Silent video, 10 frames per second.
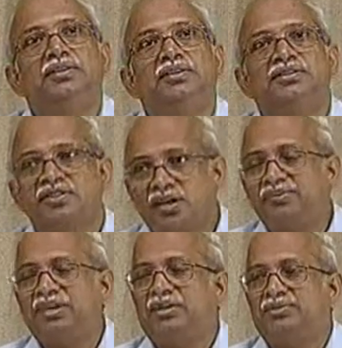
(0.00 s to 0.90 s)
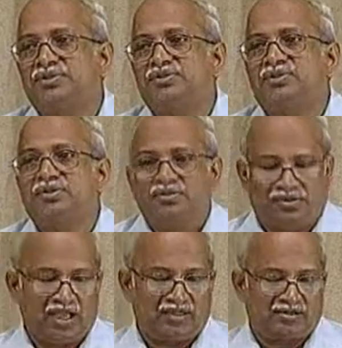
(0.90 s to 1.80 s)
sometimes,
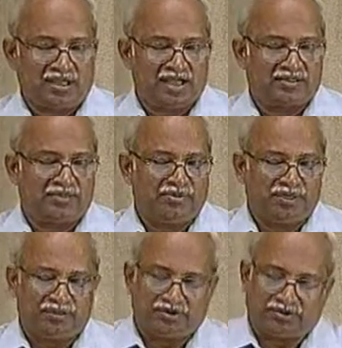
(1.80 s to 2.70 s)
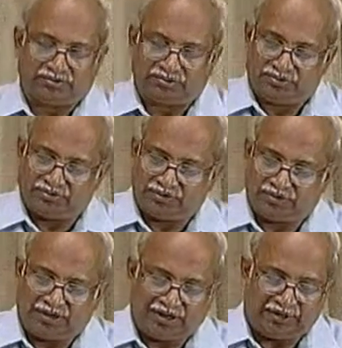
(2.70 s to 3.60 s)
as I mentioned,
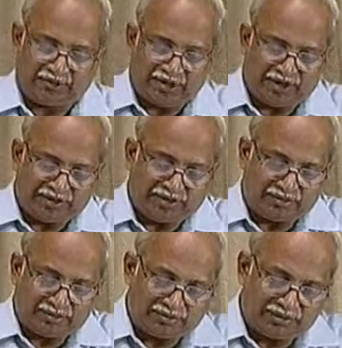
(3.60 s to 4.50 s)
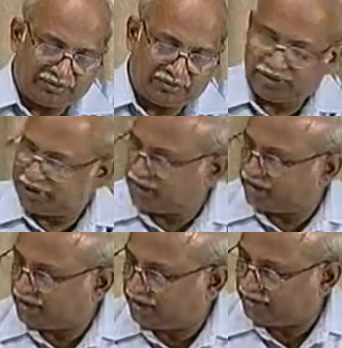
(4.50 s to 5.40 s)
okay, let me write it down. What did I
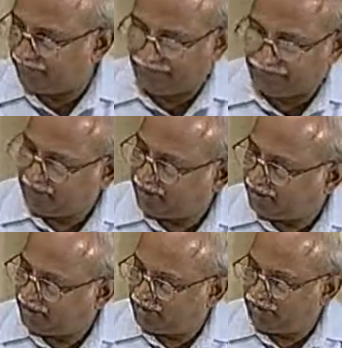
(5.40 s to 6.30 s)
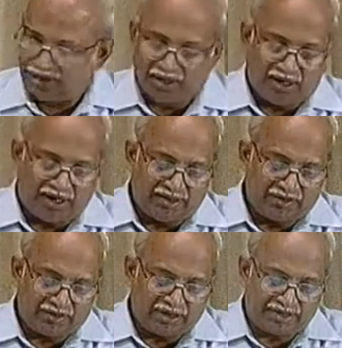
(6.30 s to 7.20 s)
say?
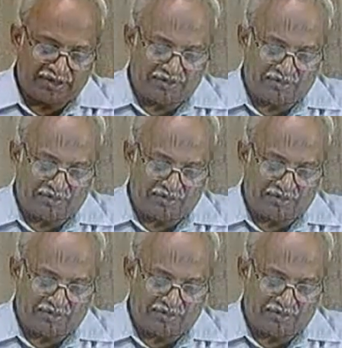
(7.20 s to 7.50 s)
Hydroelastic